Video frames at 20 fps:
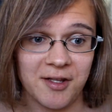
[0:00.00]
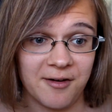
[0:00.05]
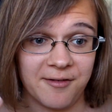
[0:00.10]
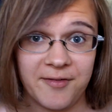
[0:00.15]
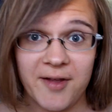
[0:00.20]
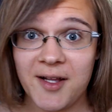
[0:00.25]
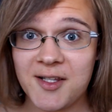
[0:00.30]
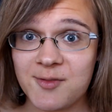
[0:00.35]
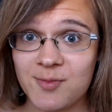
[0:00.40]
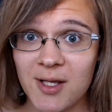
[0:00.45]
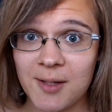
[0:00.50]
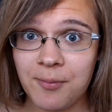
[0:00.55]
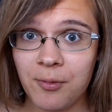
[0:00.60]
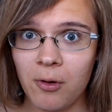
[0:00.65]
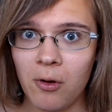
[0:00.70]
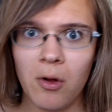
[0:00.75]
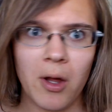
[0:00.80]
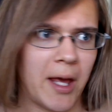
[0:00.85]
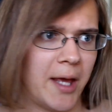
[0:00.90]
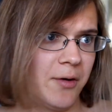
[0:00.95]
it affects
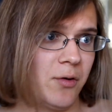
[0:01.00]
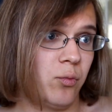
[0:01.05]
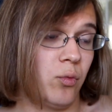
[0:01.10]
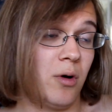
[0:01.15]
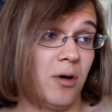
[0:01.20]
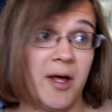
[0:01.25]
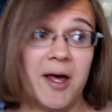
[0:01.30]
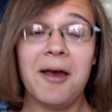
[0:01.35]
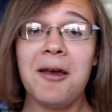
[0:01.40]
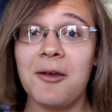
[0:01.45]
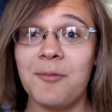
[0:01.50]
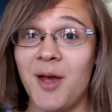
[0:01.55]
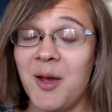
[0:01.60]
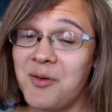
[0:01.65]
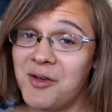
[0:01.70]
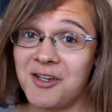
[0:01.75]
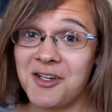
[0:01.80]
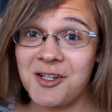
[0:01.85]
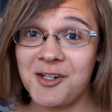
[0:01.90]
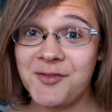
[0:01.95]
people, and well, hey,
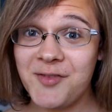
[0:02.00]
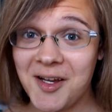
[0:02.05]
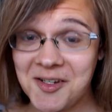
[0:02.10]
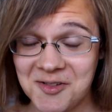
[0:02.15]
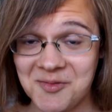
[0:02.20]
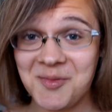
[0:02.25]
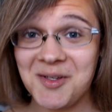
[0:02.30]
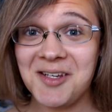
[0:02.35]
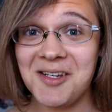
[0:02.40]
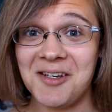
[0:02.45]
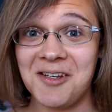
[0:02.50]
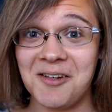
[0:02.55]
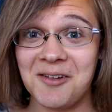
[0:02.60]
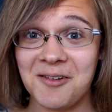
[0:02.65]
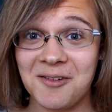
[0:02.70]
maybe it could affect me,